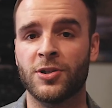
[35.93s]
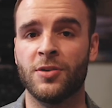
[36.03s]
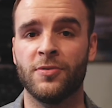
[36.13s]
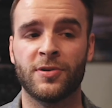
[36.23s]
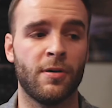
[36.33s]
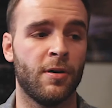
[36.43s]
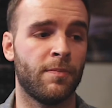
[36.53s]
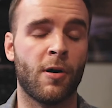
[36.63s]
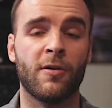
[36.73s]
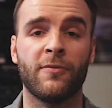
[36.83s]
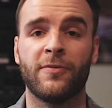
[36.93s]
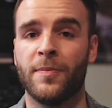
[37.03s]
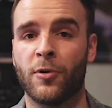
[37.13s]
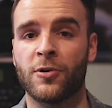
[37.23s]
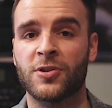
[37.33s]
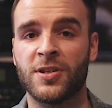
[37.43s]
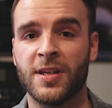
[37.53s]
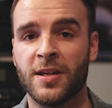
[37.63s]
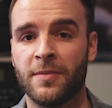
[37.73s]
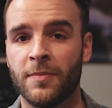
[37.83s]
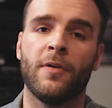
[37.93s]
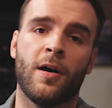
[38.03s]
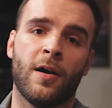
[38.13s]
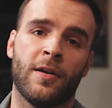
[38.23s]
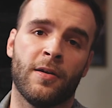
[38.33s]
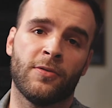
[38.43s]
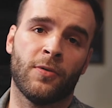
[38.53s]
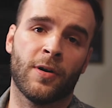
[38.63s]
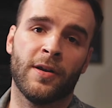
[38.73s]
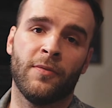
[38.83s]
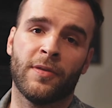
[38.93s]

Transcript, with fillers: She was a part of the merch team on a tour I did,